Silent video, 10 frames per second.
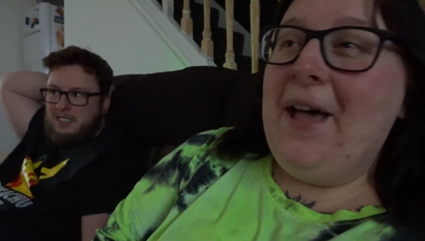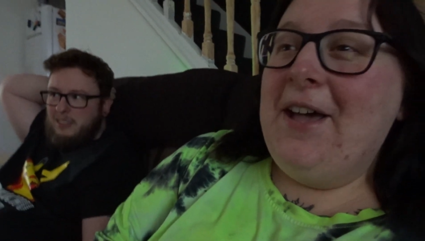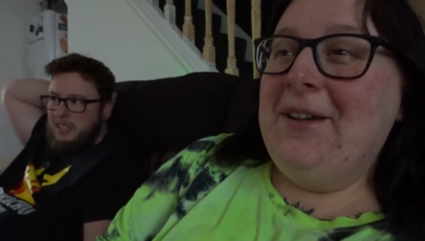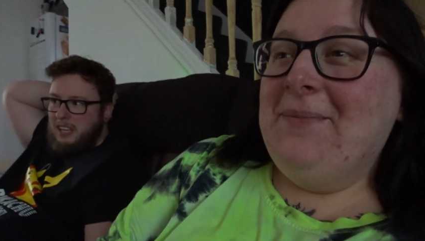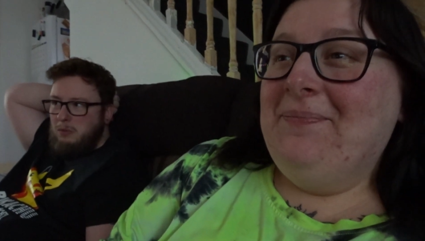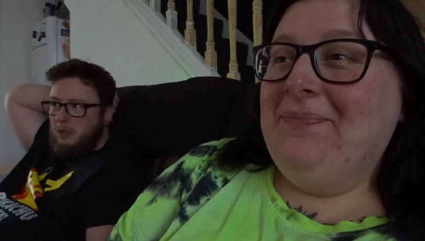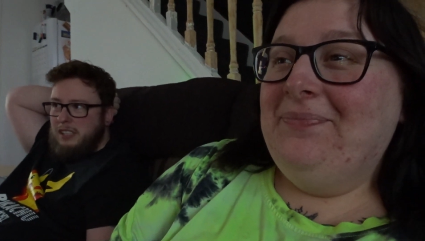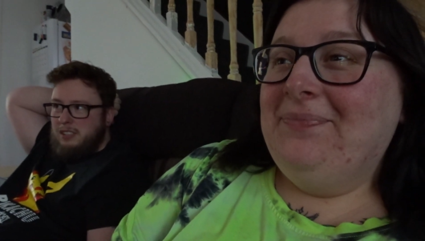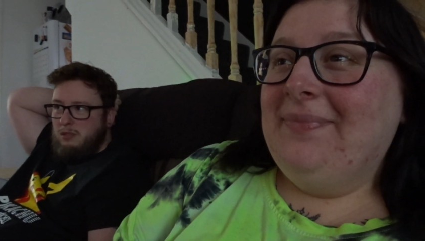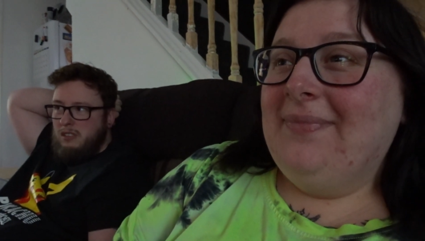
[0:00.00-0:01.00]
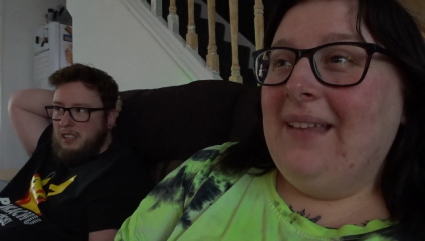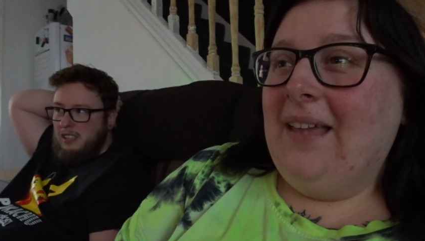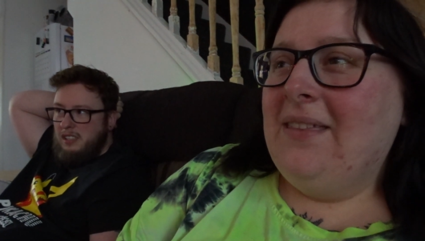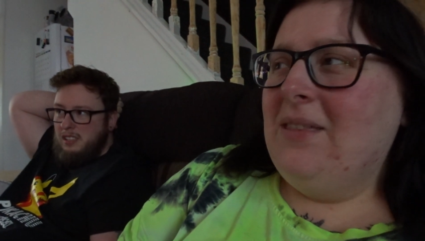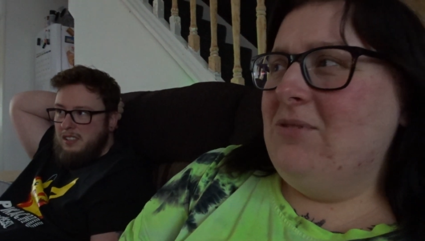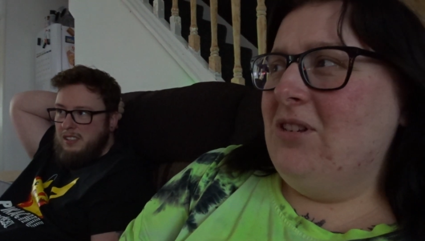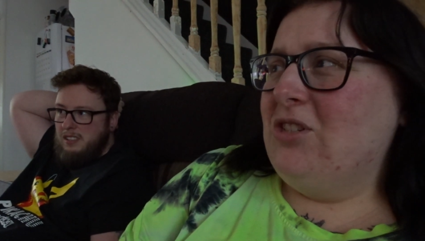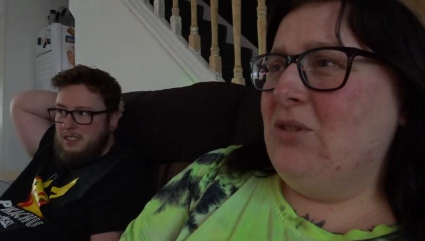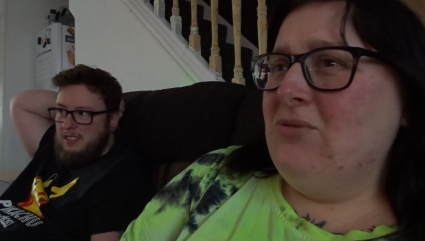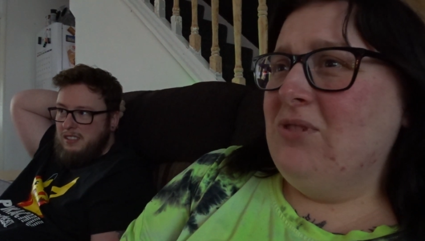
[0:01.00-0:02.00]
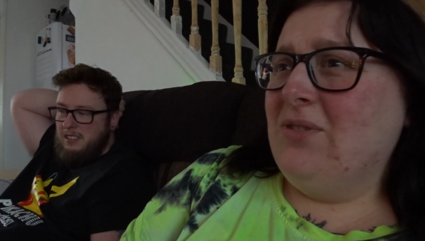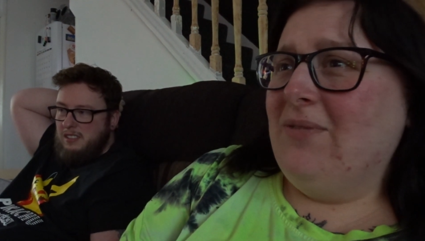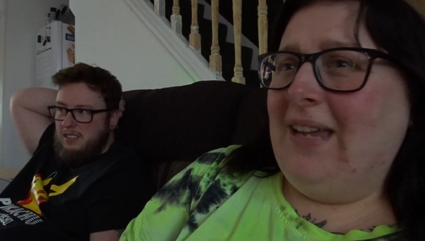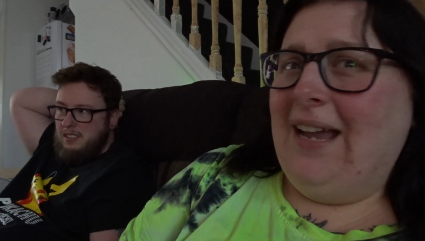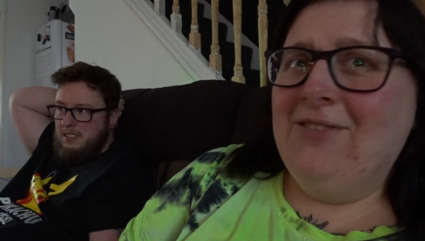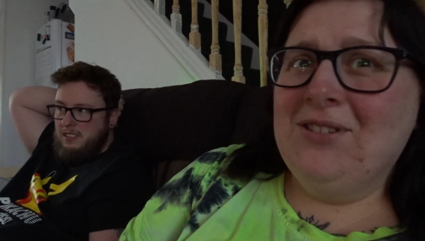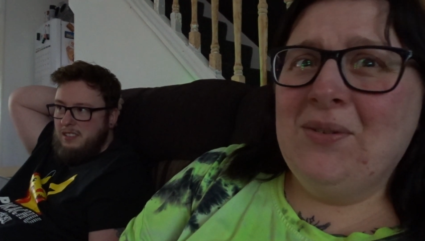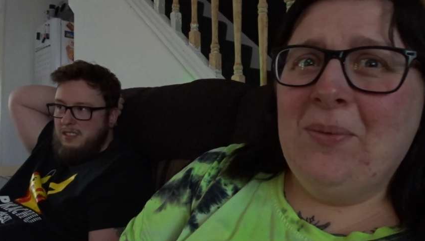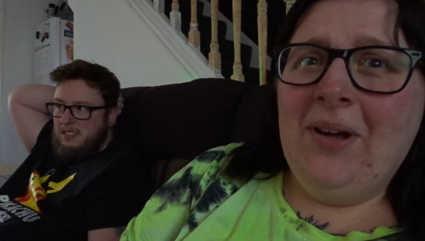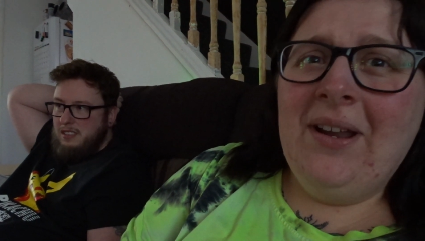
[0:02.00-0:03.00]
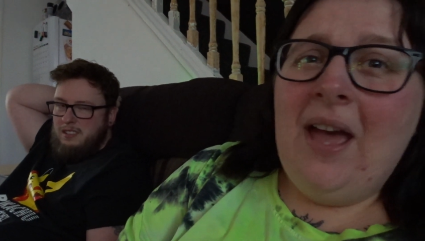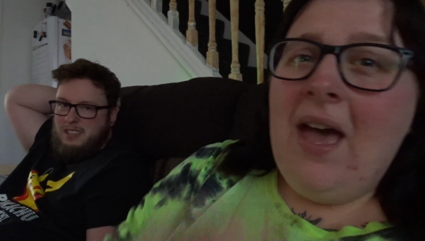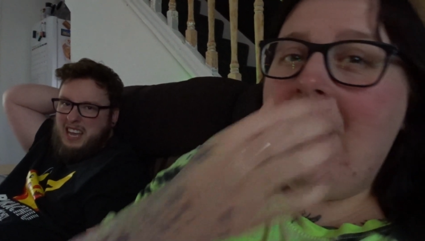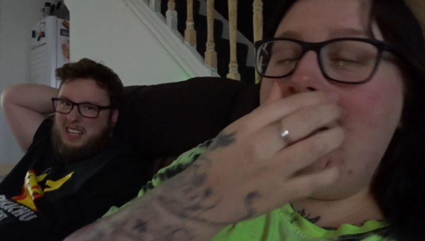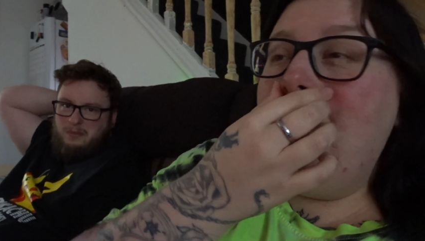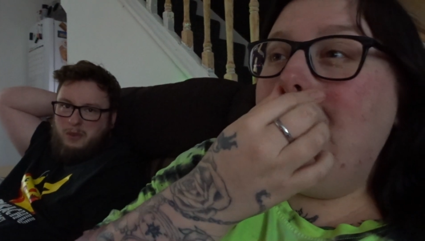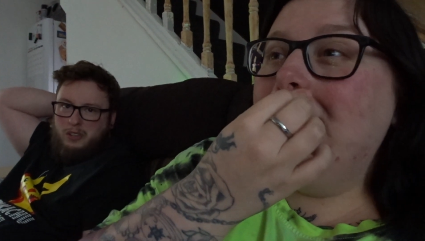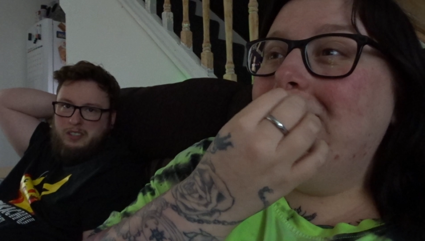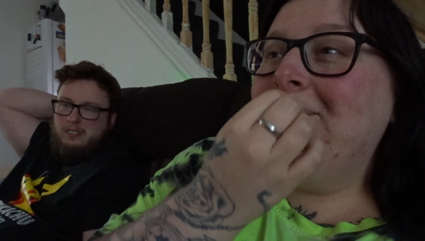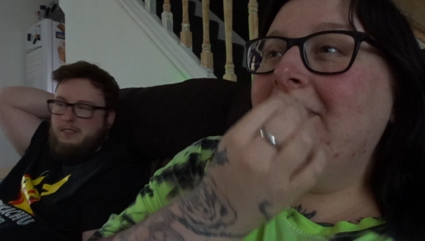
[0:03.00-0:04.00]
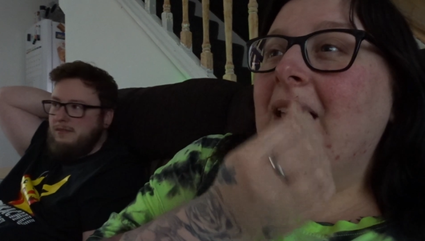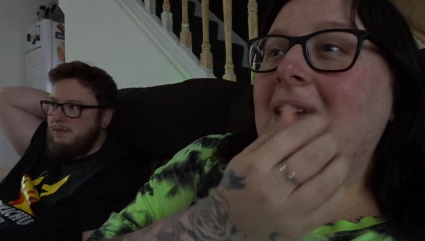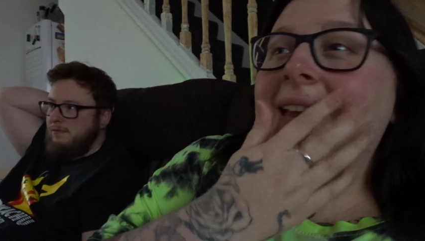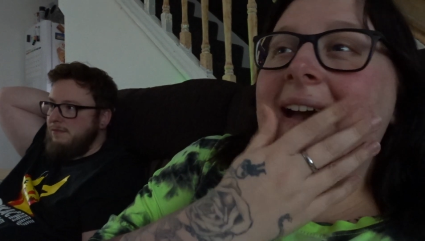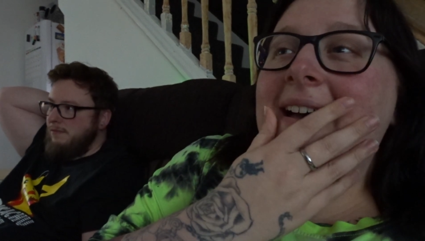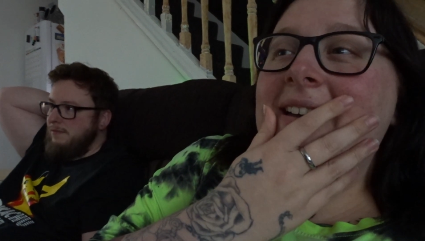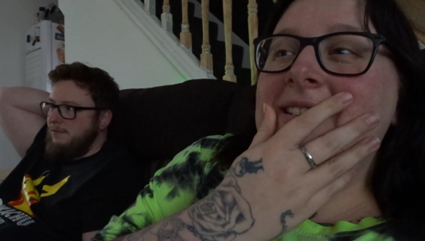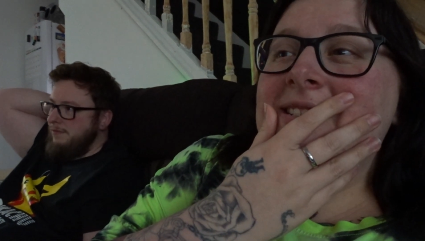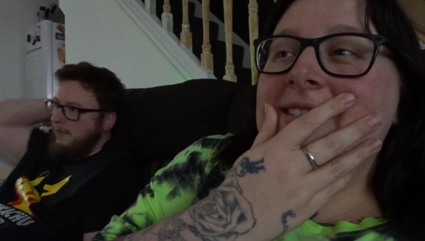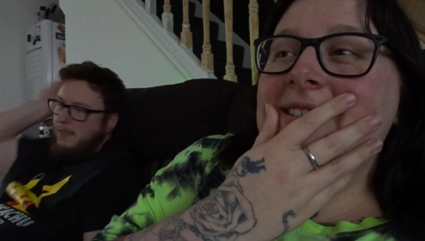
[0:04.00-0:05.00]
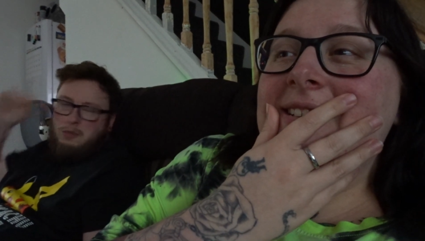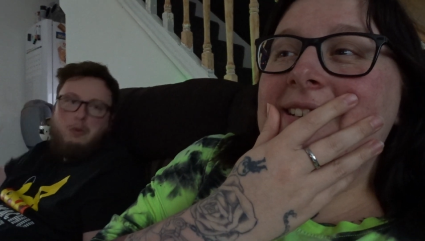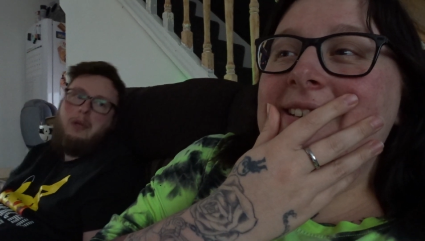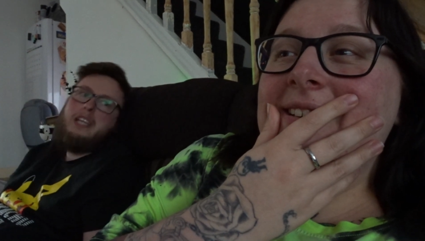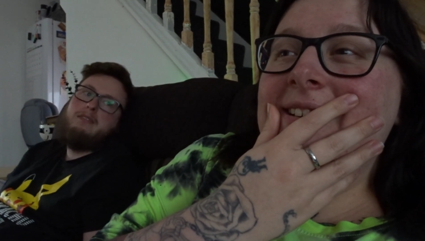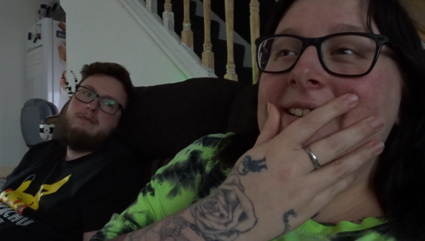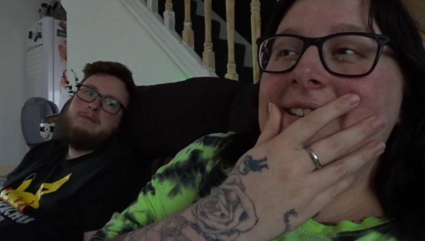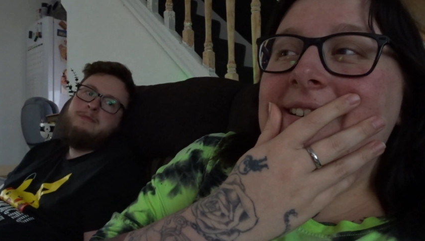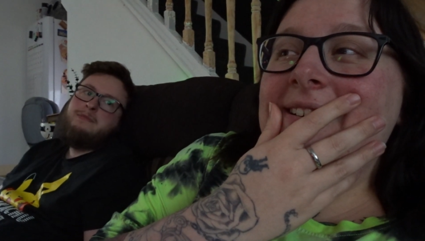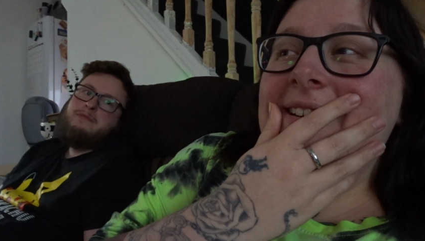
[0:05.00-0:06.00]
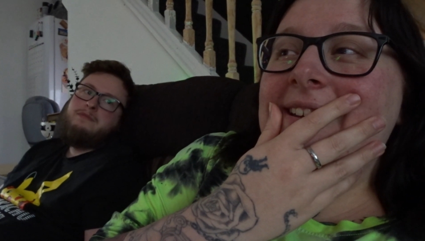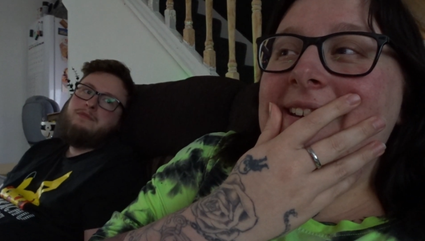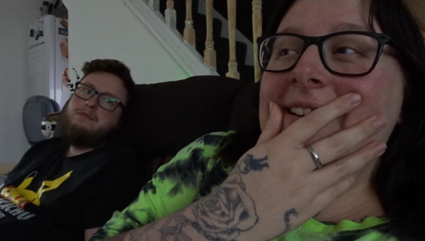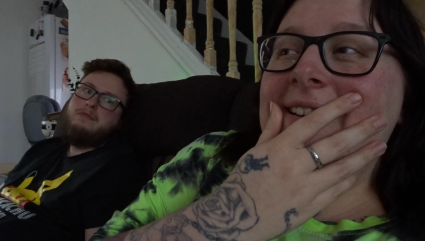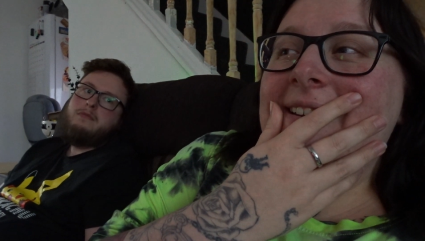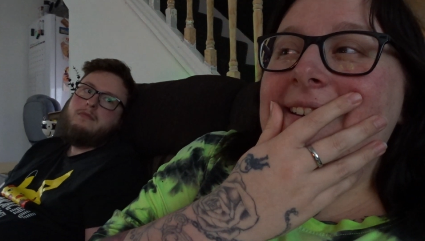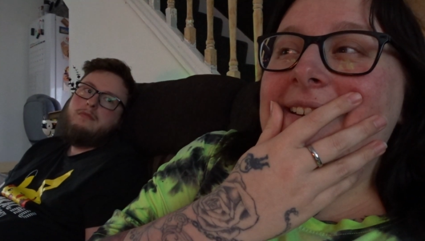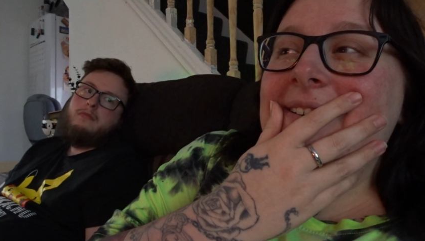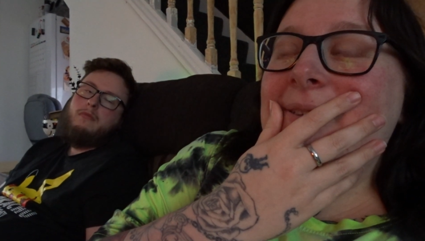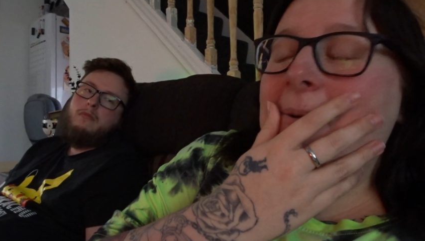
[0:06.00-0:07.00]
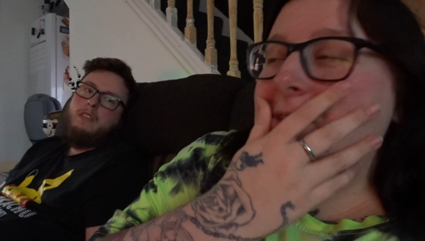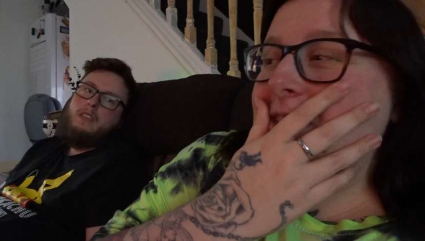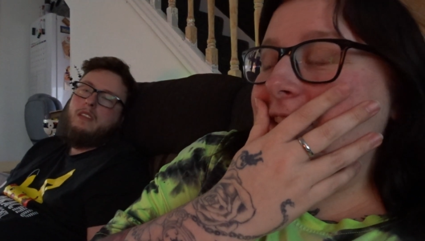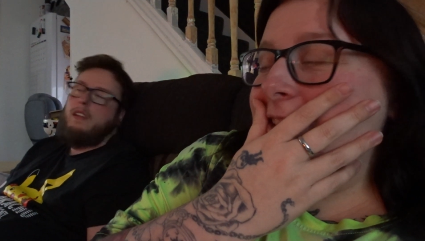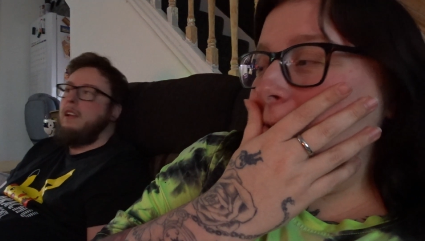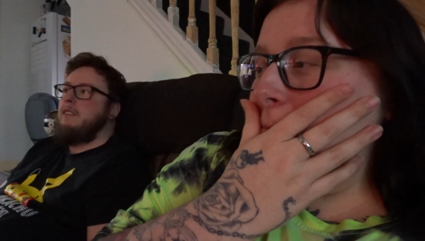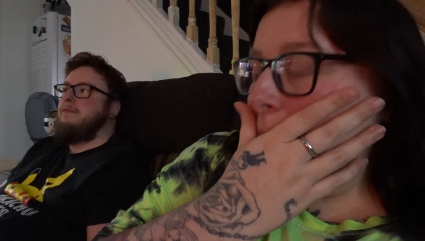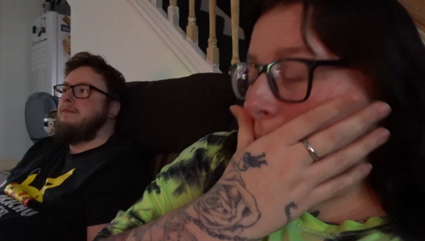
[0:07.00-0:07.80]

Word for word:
Speaker 1: yeah, one Easter egg. I think there was like 200 something calories for one. Nah, um, yeah, and just won't eat. Oh, what was I saying?